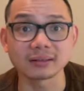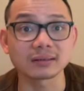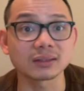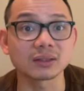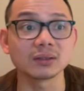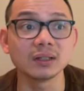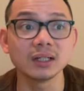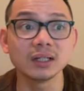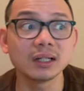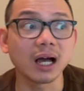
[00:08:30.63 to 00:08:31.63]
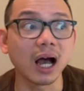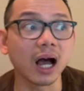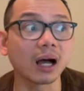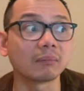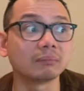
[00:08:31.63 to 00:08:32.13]
So
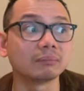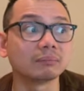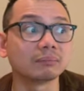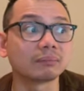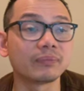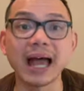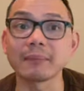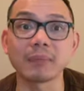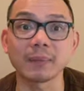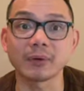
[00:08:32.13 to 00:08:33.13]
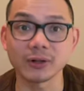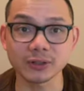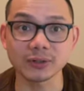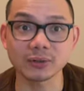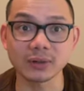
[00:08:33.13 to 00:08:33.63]
that my
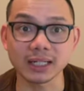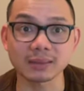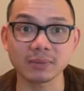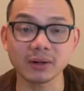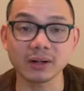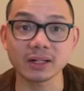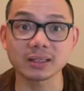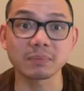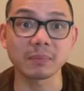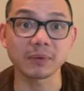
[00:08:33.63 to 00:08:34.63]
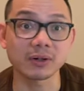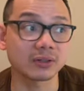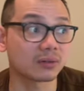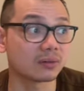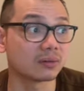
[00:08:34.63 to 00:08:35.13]
personal experience, my
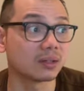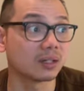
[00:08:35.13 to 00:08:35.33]
personal